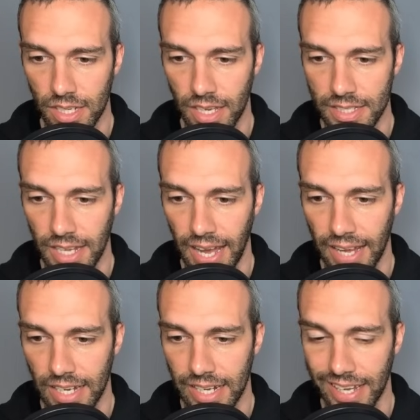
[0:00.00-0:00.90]

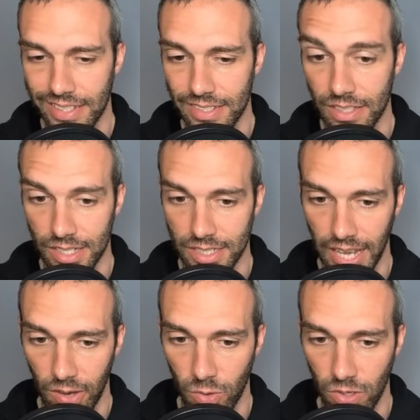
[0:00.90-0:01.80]
attack against
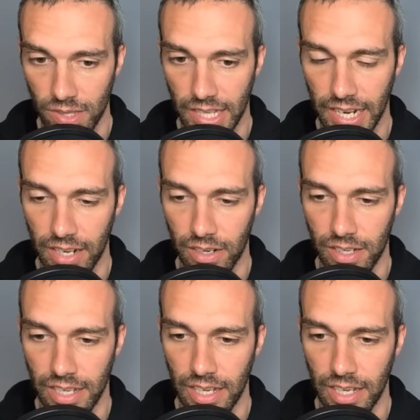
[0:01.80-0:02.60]
Noctowl that had